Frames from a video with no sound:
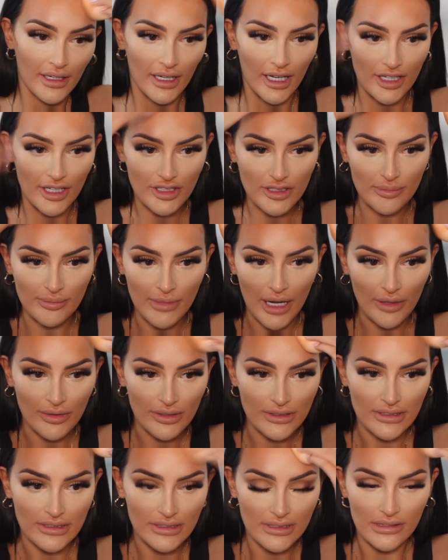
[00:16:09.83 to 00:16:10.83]
It just
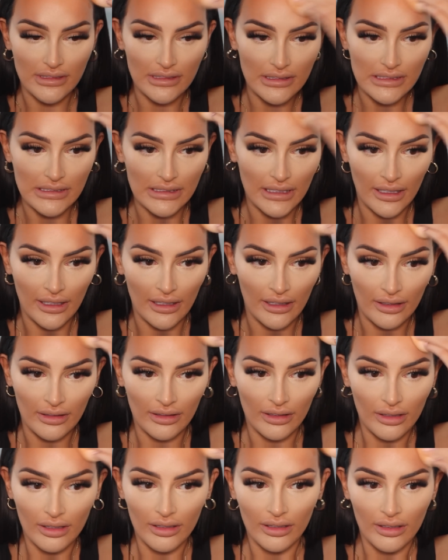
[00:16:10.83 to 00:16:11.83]
melts into the
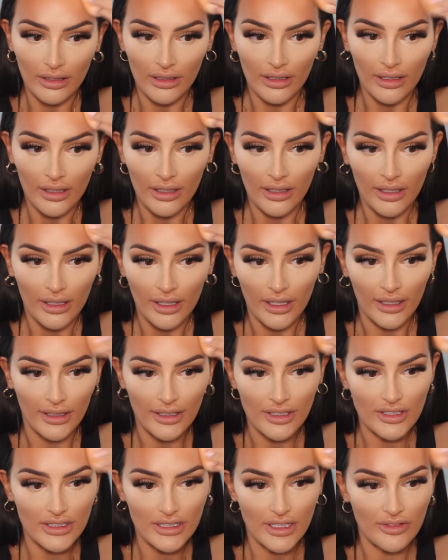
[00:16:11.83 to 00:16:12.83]
skin and
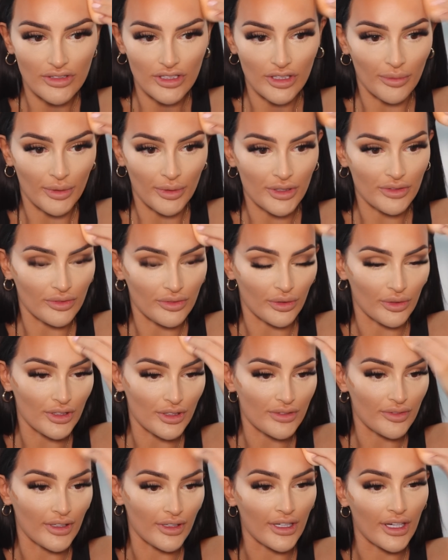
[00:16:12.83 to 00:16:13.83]
it just gives you the most
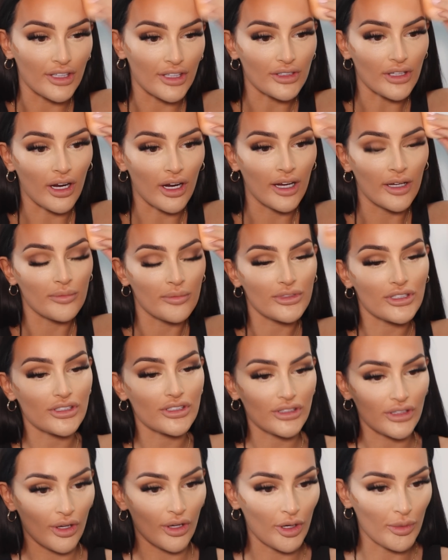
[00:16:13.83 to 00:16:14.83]
flawless finish. I am
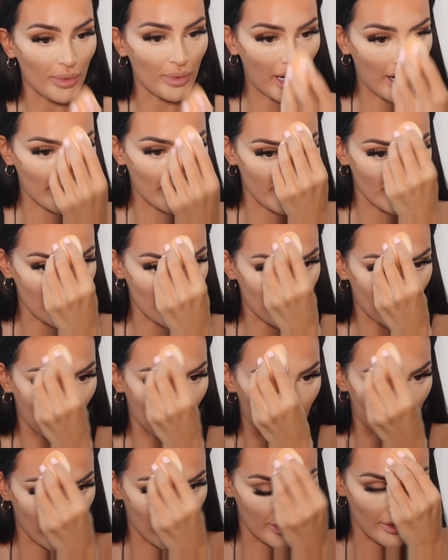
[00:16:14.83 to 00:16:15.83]
so proud of this
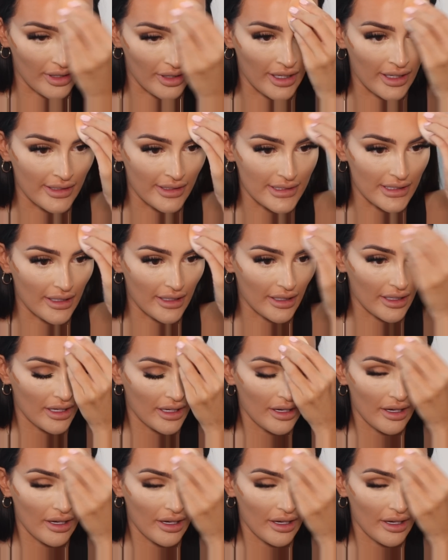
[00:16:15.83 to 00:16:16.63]
product, you guys. Like,